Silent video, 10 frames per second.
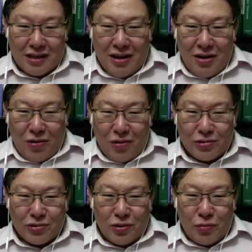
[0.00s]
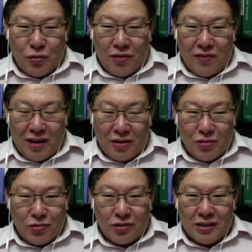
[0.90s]
also were very
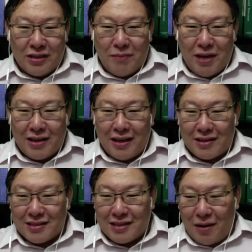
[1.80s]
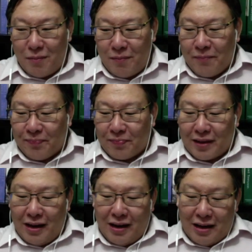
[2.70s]
good in making some
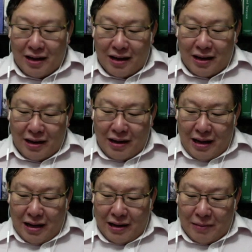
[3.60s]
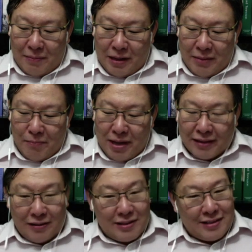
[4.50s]
metal
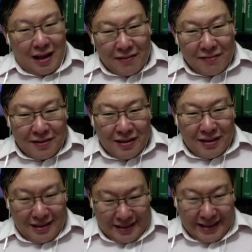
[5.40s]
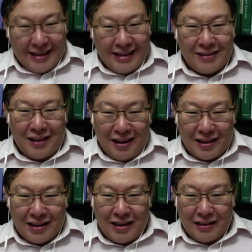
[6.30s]
stuff. like
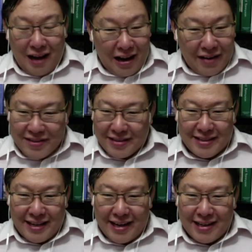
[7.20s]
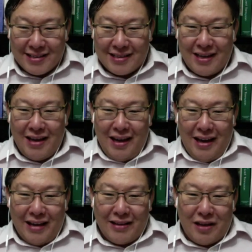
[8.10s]
knives and things,
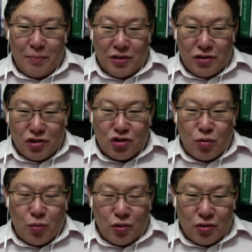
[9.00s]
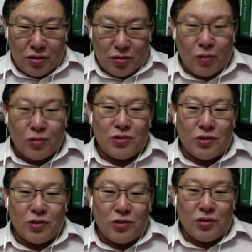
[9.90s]
and they've been distributed also